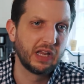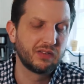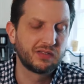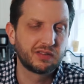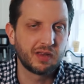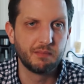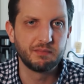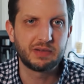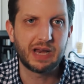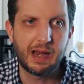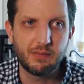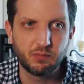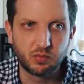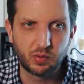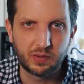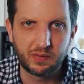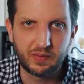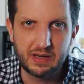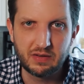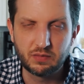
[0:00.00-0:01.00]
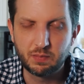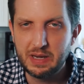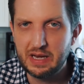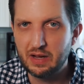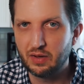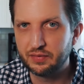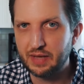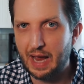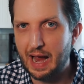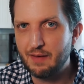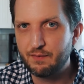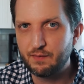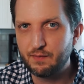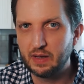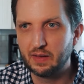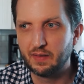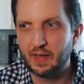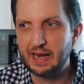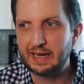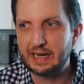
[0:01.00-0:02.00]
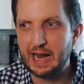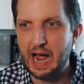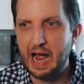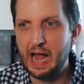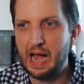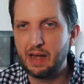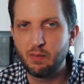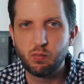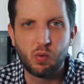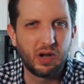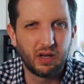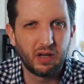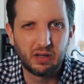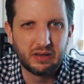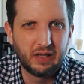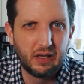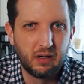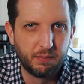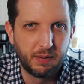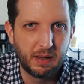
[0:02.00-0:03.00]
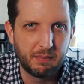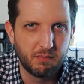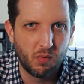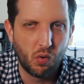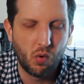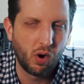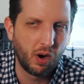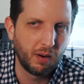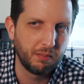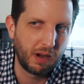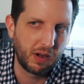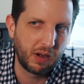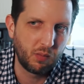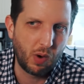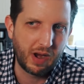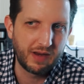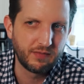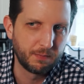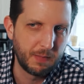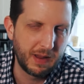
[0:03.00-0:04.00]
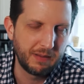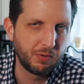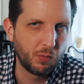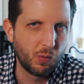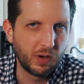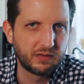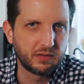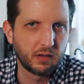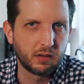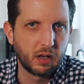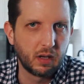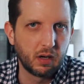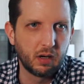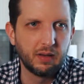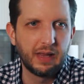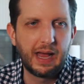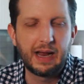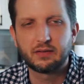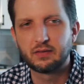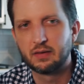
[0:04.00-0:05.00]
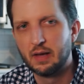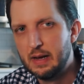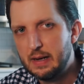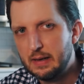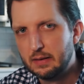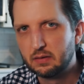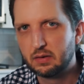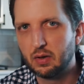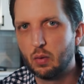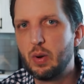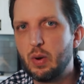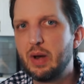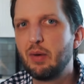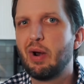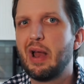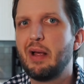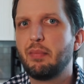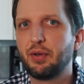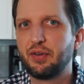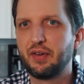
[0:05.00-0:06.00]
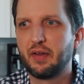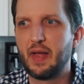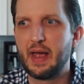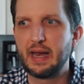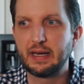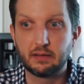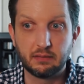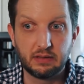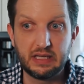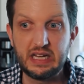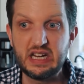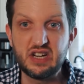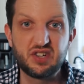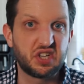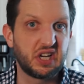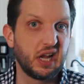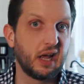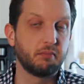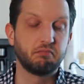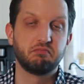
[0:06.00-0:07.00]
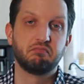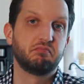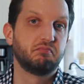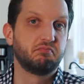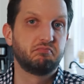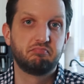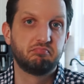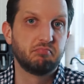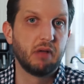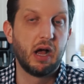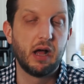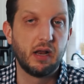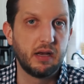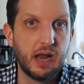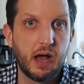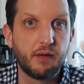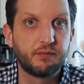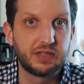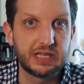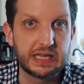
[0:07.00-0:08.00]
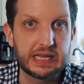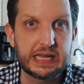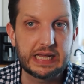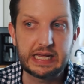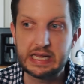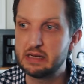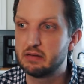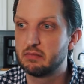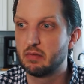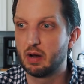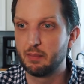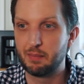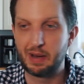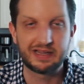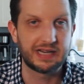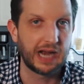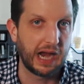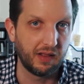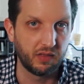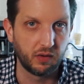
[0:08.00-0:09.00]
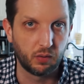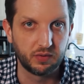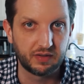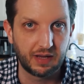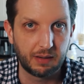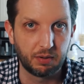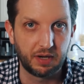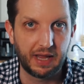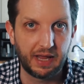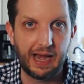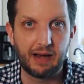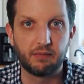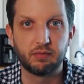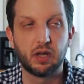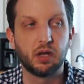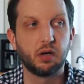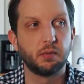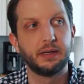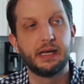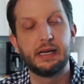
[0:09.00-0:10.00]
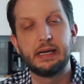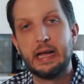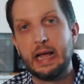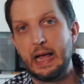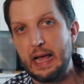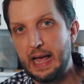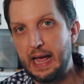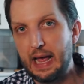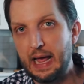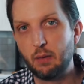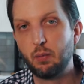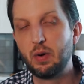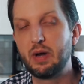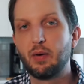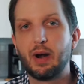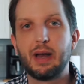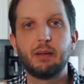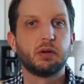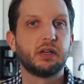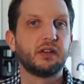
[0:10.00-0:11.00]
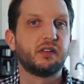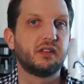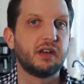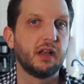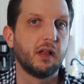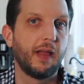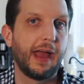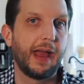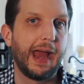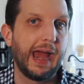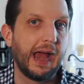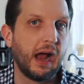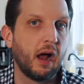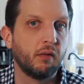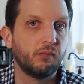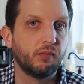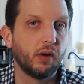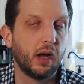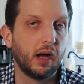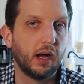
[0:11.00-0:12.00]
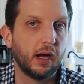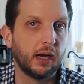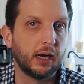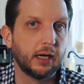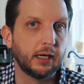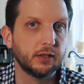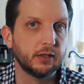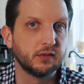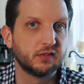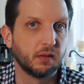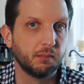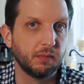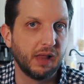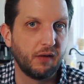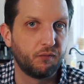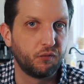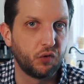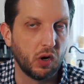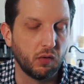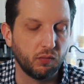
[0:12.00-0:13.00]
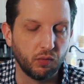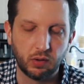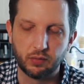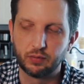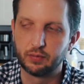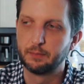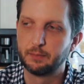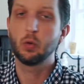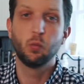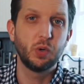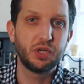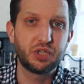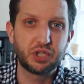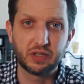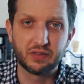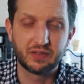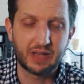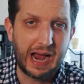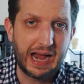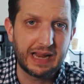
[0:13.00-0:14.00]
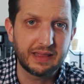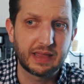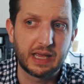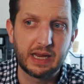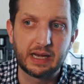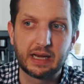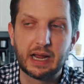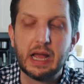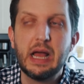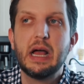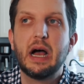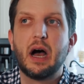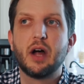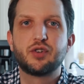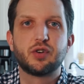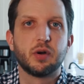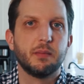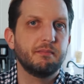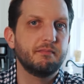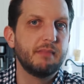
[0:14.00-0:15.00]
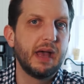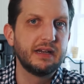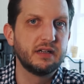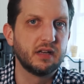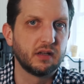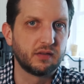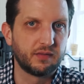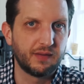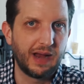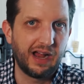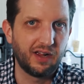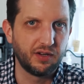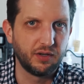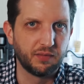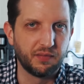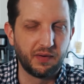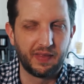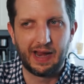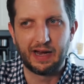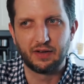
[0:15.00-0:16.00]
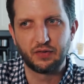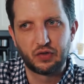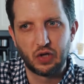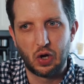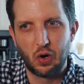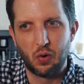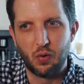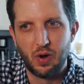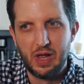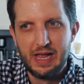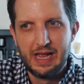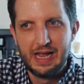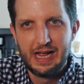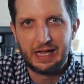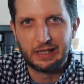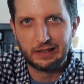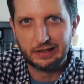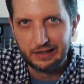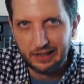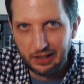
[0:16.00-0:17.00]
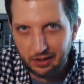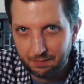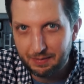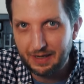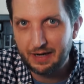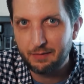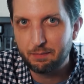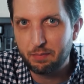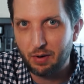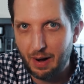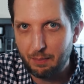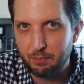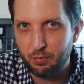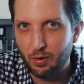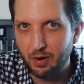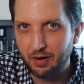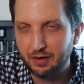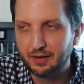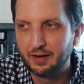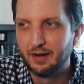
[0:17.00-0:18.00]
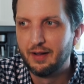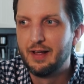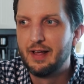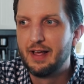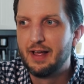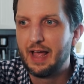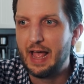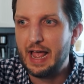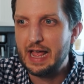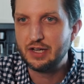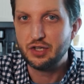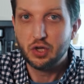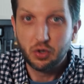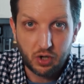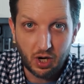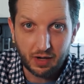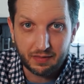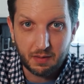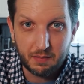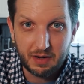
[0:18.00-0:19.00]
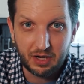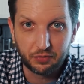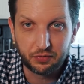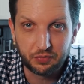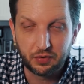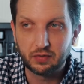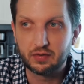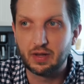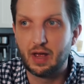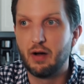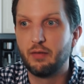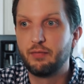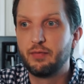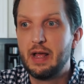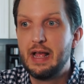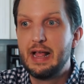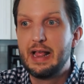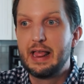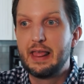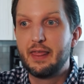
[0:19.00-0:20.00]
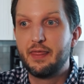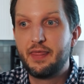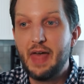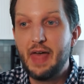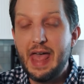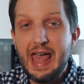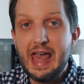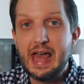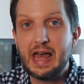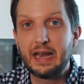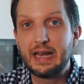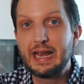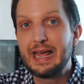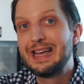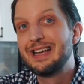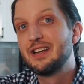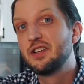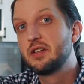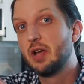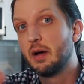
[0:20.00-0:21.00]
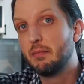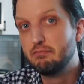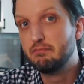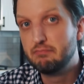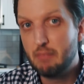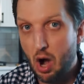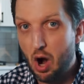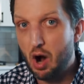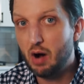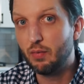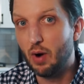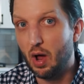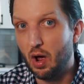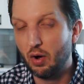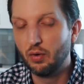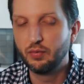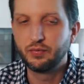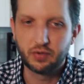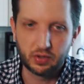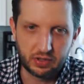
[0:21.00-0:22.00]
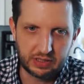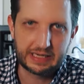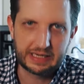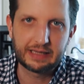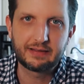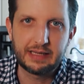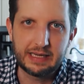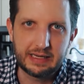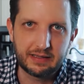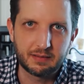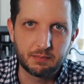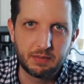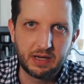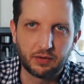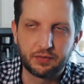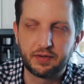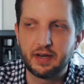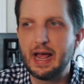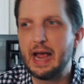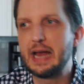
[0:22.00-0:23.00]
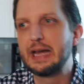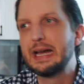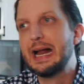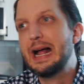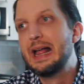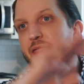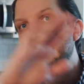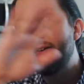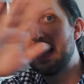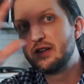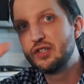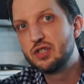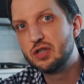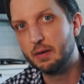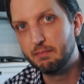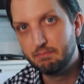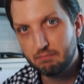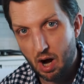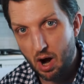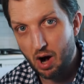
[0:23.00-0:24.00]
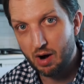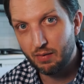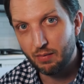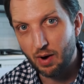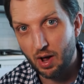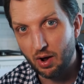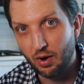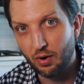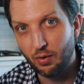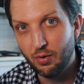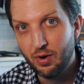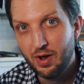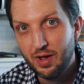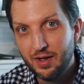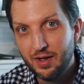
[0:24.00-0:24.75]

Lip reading: Sometimes with these meals, I feel like I want a little bit more. My wife maybe wants a little less. So we were able to each get enough to eat. My toddler was able to have a little bit, and we were able to still have some leftovers, which is, I think, a tremendous value for that. So a little bit of prep work, and you cook the meals yourself. Then tomorrow, so you get to eat the meal tonight, then tomorrow